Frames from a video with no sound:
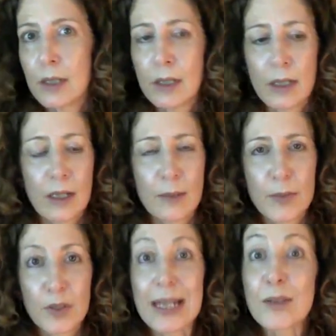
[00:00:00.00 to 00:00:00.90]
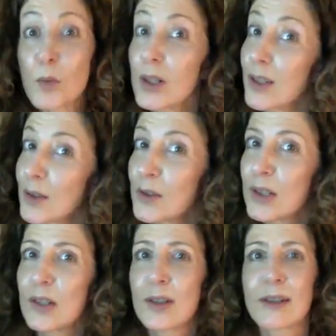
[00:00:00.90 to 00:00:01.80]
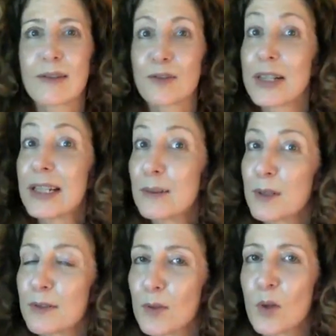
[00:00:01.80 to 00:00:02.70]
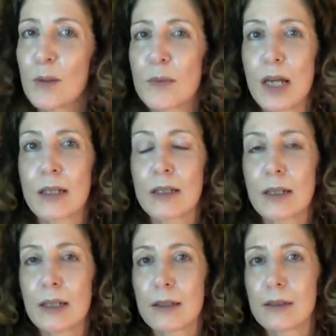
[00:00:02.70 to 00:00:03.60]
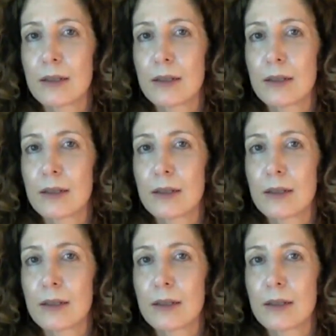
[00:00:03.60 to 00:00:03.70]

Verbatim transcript: Right. Um, so that's one of those, you know, that freedom of form that that